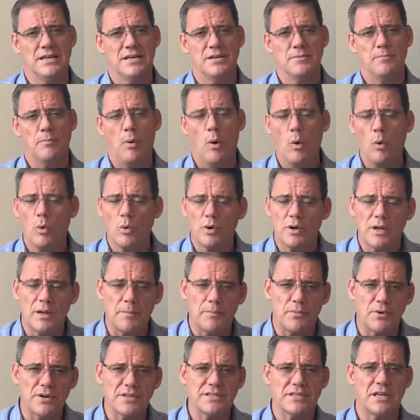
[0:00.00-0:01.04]
Paul
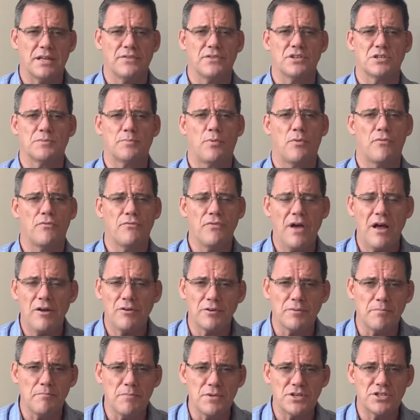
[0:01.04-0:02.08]
brings out this
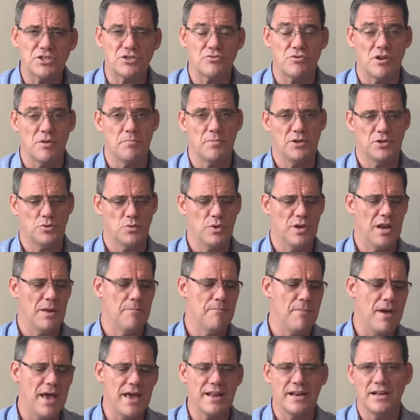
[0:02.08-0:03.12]
profound mystery between a
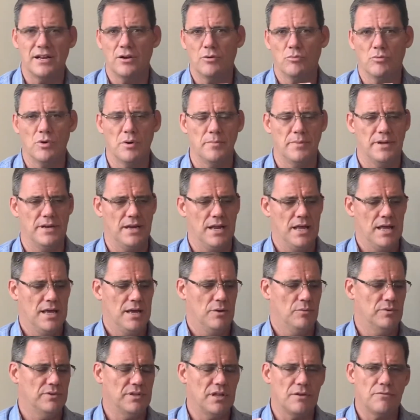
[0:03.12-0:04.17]
man and a woman.
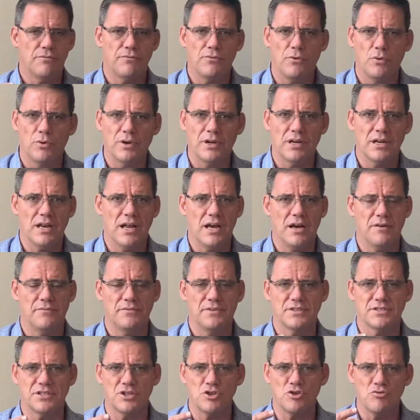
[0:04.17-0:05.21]
When they fall in love,
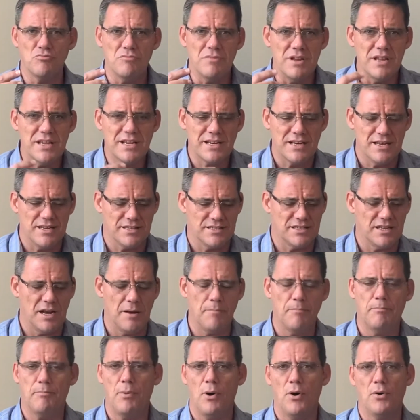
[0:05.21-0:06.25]
there's a uniqueness and a
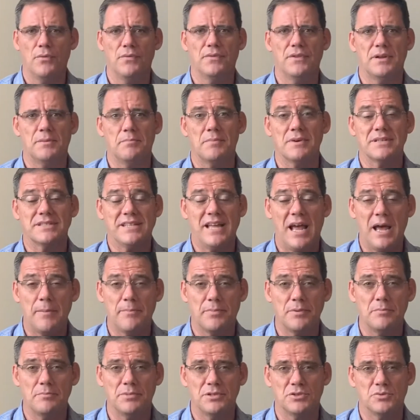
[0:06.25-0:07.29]
bond that must
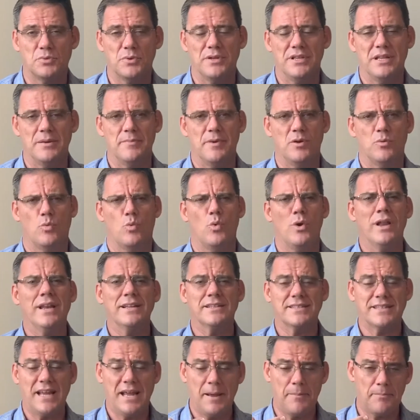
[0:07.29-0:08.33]
happen between them. And when
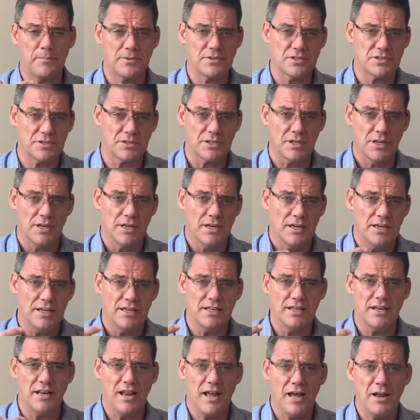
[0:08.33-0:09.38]
it happens
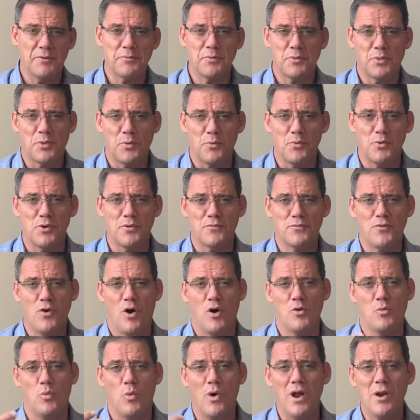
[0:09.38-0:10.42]
in line with the Word of
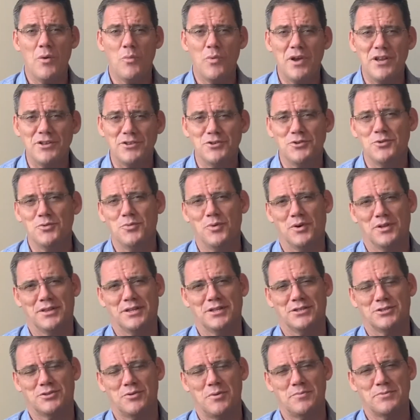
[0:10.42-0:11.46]
God, when we do what the
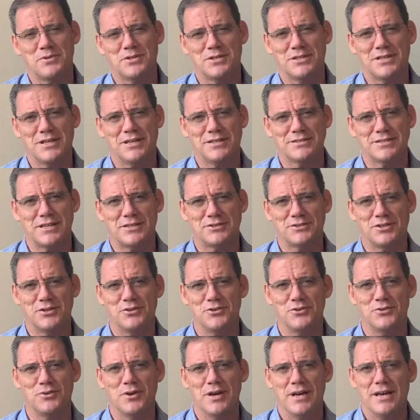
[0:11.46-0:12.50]
Scripture tells us to
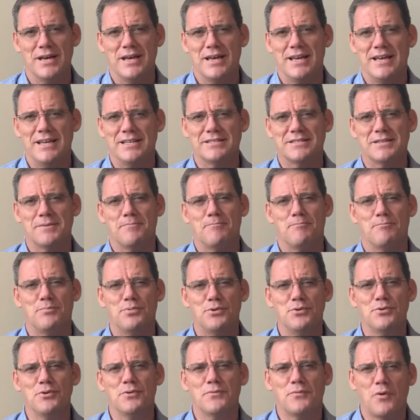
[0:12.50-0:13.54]
do, it's a
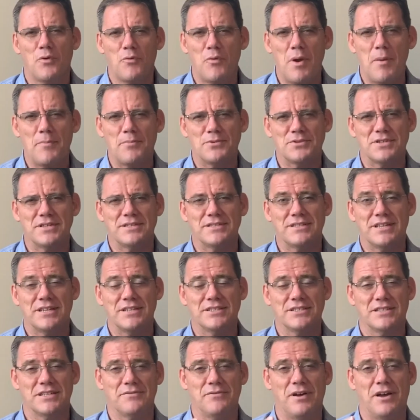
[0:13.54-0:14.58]
beautiful
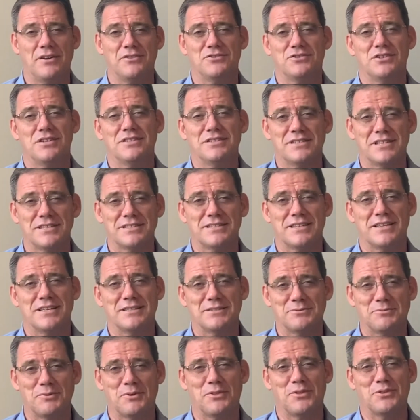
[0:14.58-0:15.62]
representation of how Jesus
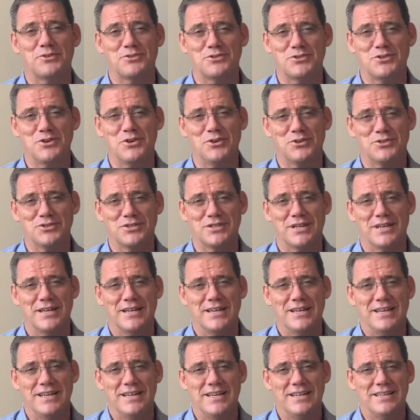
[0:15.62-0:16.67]
is with the church.
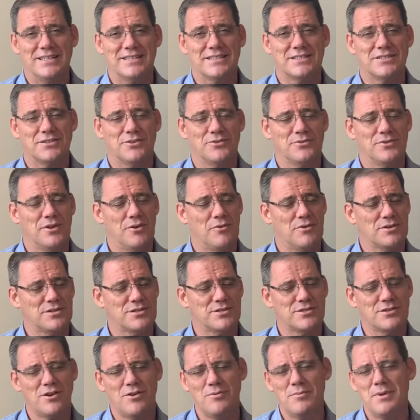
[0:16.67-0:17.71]
And so there are
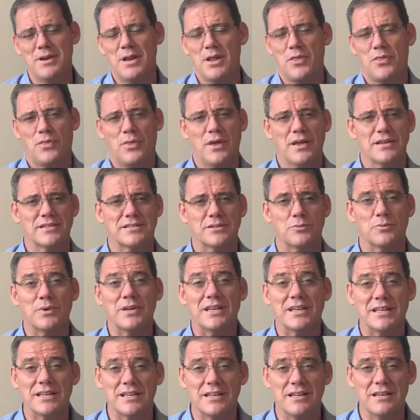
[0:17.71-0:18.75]
so many things that we
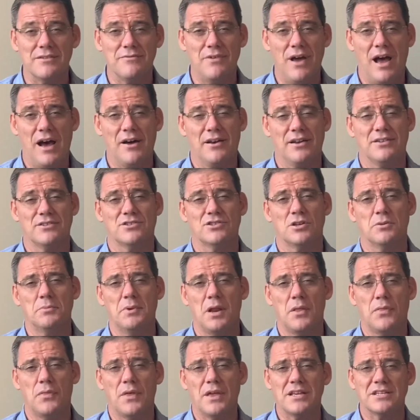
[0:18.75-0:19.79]
can live out and so
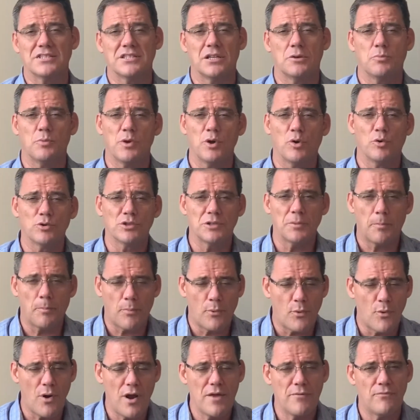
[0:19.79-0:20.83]
many things that we ought to
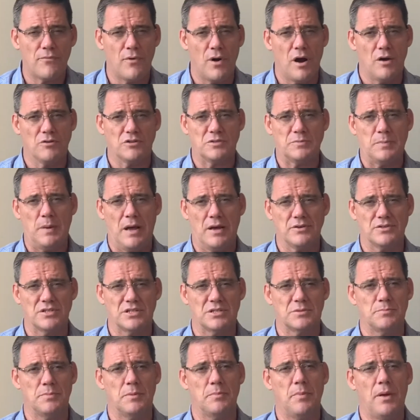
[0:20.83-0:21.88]
pray for our
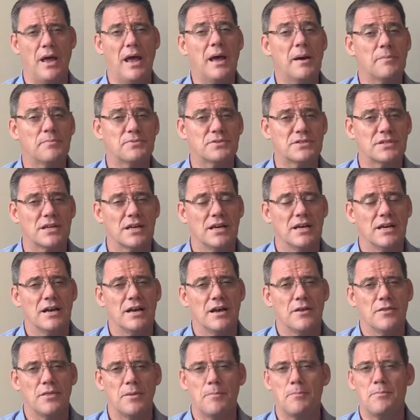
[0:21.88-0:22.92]
spouses. But perhaps
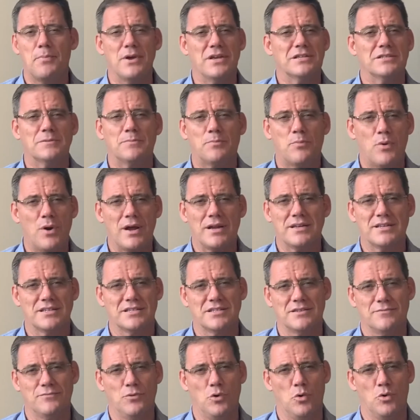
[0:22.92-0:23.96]
the best practice
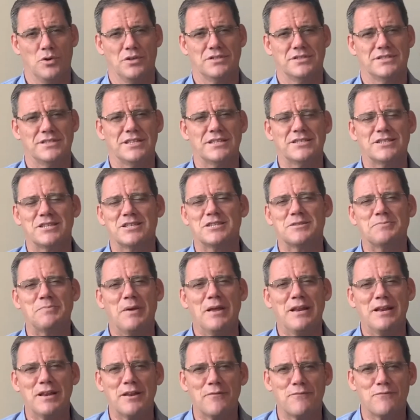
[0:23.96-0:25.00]
of all is just to
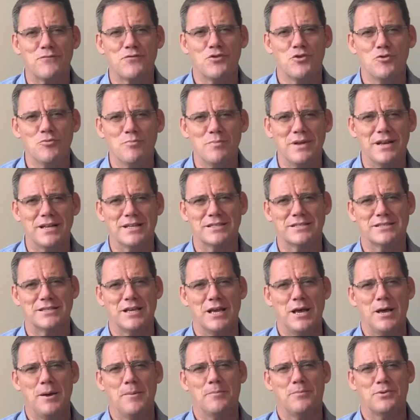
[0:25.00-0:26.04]
spend a few minutes
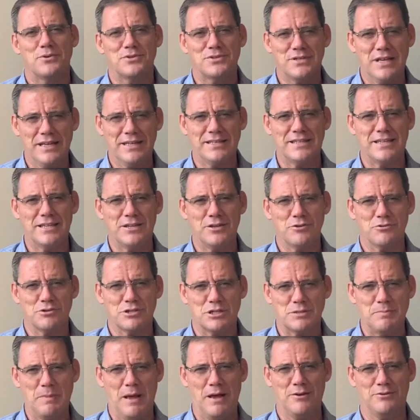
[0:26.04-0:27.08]
presenting your
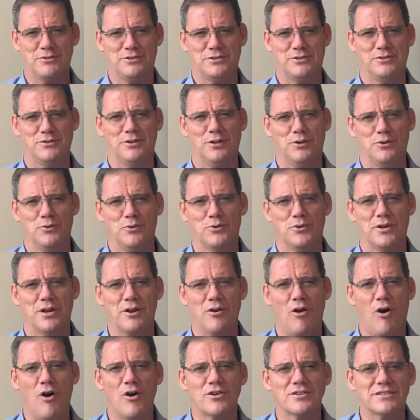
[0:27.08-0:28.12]
spouse to the Lord
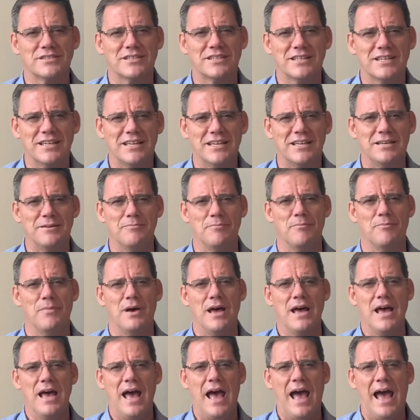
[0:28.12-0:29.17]
and asking him
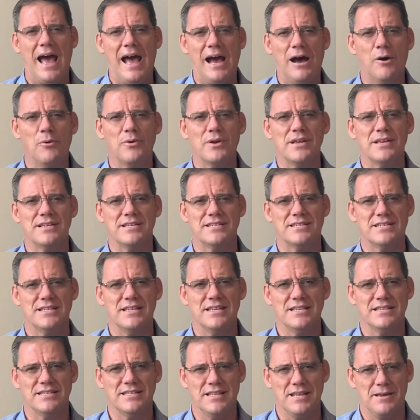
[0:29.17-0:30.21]
how he
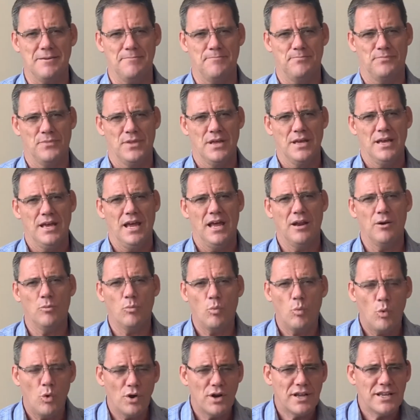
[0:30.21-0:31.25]
sees them
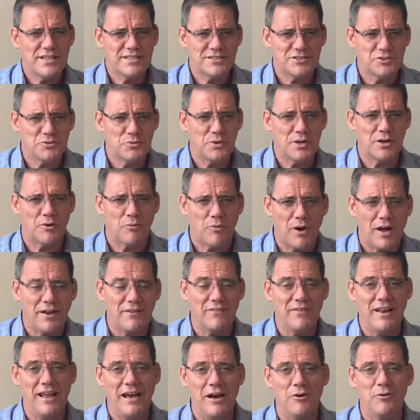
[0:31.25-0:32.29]
and what he's doing
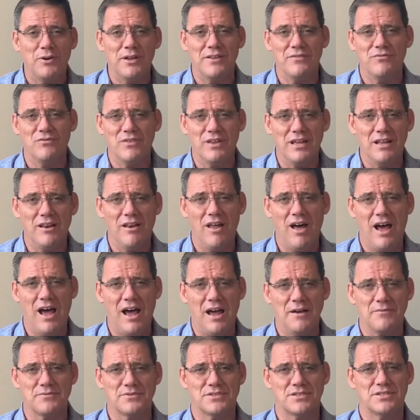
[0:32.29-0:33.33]
right now in their
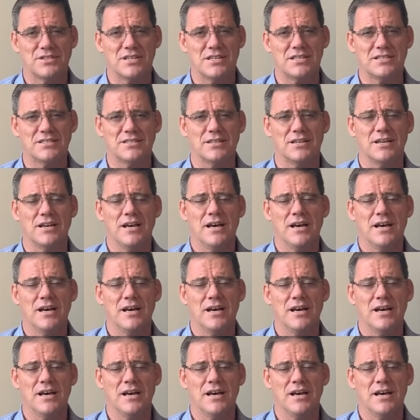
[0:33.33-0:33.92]
lives, just to